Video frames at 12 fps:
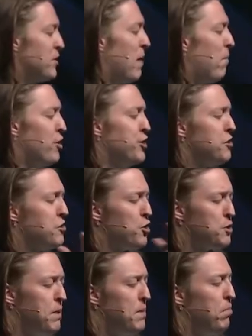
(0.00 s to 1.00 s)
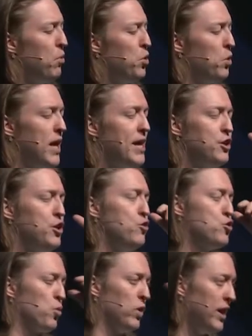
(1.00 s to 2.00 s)
are just those people who like to use
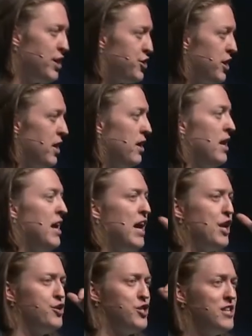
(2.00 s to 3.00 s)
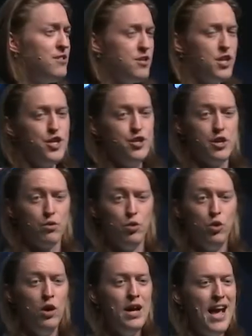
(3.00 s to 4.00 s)
religion and Jesus in general
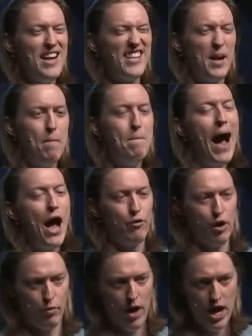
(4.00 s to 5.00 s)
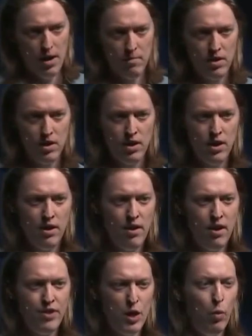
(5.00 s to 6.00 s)
as like a battering ram.
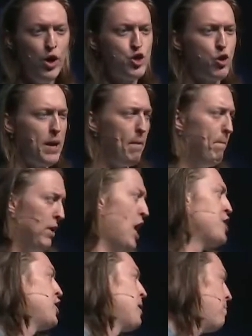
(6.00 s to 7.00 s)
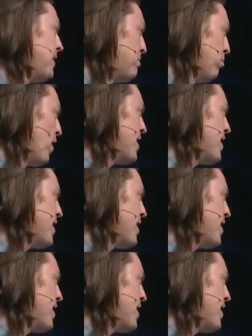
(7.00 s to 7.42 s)
They want to try to bludgeon people into